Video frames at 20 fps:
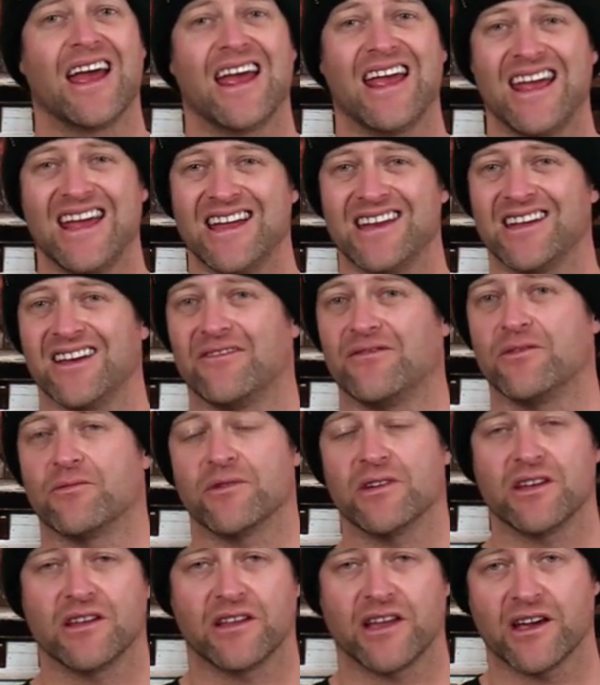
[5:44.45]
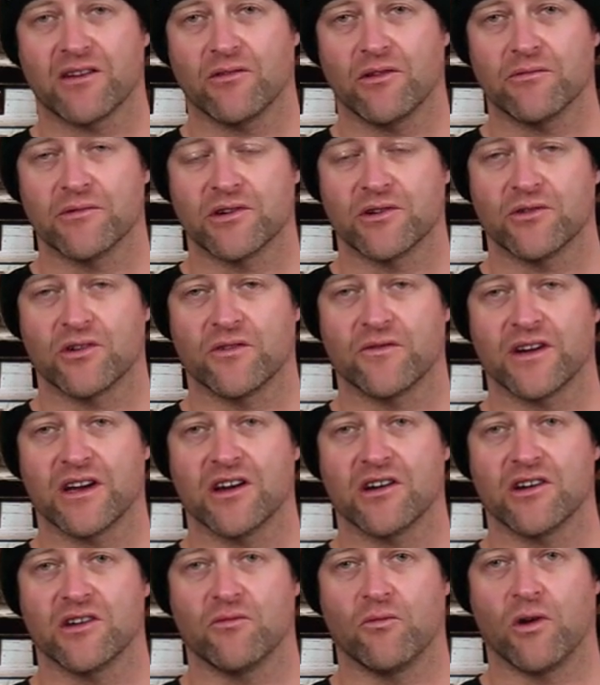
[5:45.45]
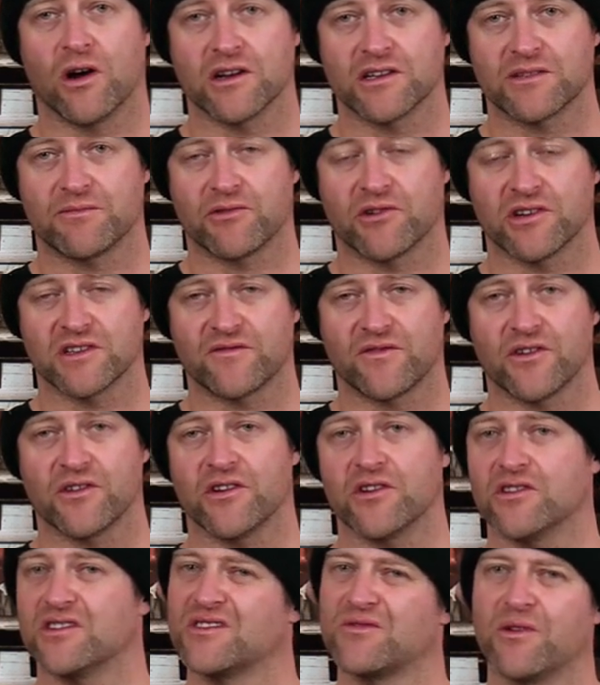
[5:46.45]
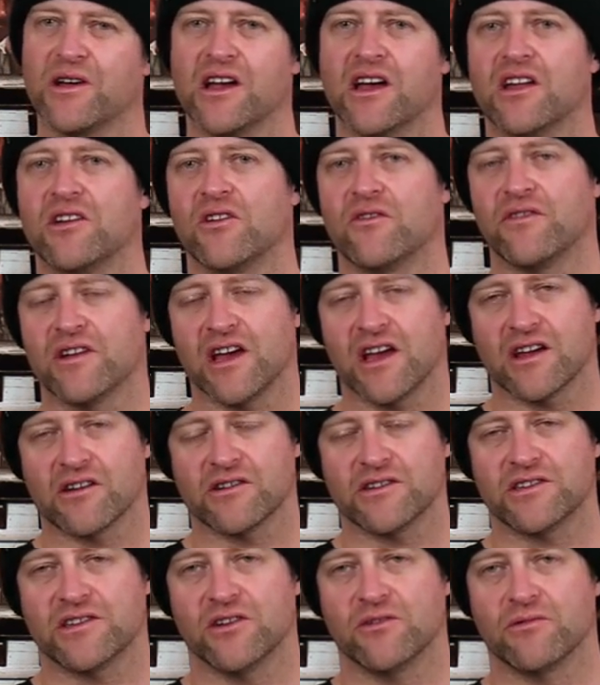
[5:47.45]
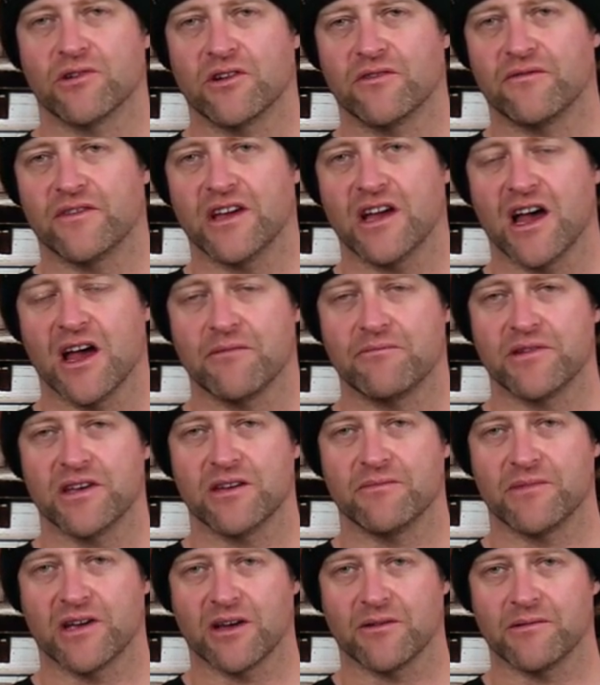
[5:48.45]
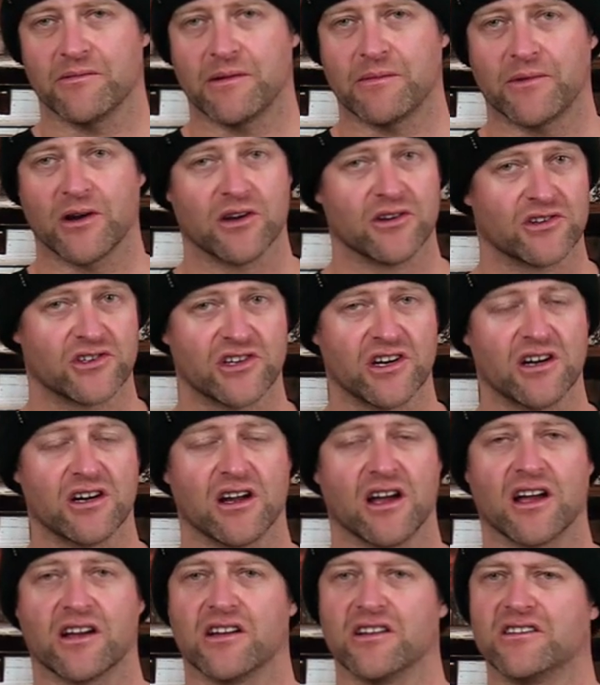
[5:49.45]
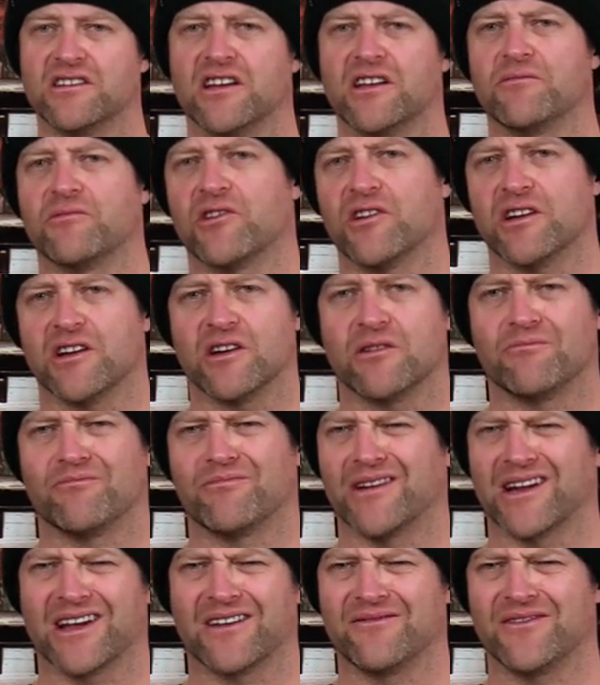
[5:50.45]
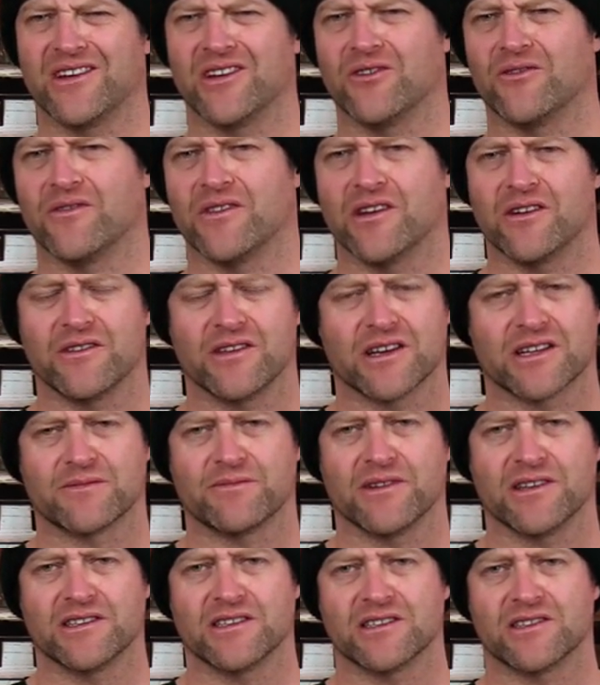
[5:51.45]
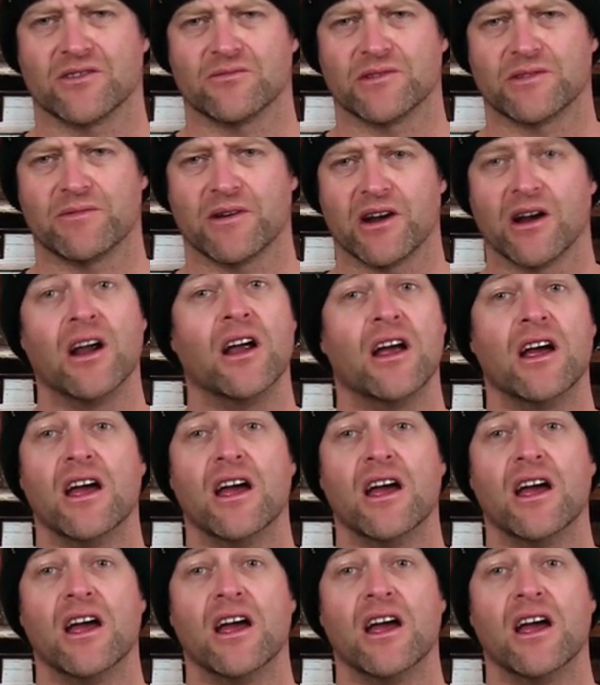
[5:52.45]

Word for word: And if you really like what we're doing over here and you want to support us further, swing on over to Angry Snowboarder VIP and become a member. Sure, I could tell you more here, but I got a video over there that explains it so much better.